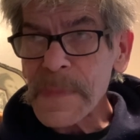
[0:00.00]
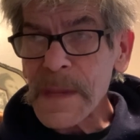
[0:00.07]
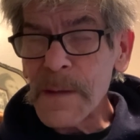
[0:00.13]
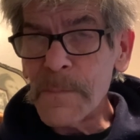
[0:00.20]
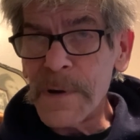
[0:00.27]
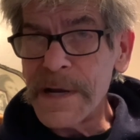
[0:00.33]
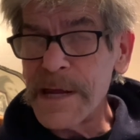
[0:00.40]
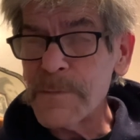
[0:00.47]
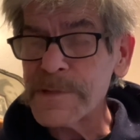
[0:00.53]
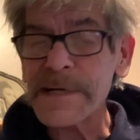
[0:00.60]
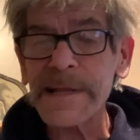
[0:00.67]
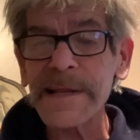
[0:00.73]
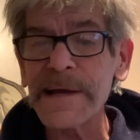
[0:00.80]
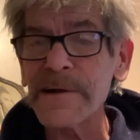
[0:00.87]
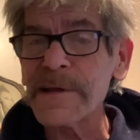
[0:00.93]
But he was
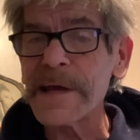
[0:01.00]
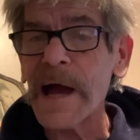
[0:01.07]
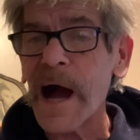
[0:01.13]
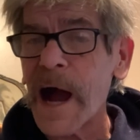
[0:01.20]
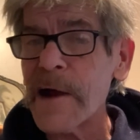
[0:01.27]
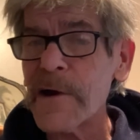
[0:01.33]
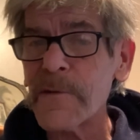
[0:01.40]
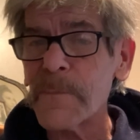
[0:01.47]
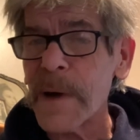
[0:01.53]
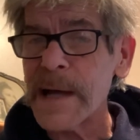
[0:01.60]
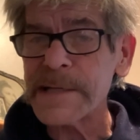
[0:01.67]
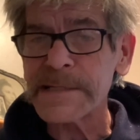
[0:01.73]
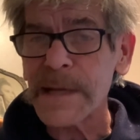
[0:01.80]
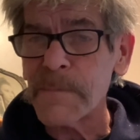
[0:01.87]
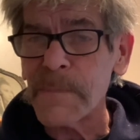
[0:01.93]
clearly hired by
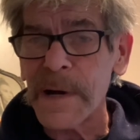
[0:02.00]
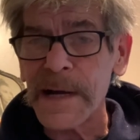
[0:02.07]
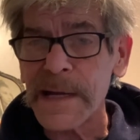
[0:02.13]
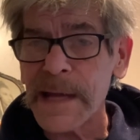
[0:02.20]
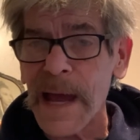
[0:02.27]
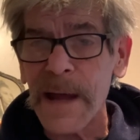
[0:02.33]
somebody,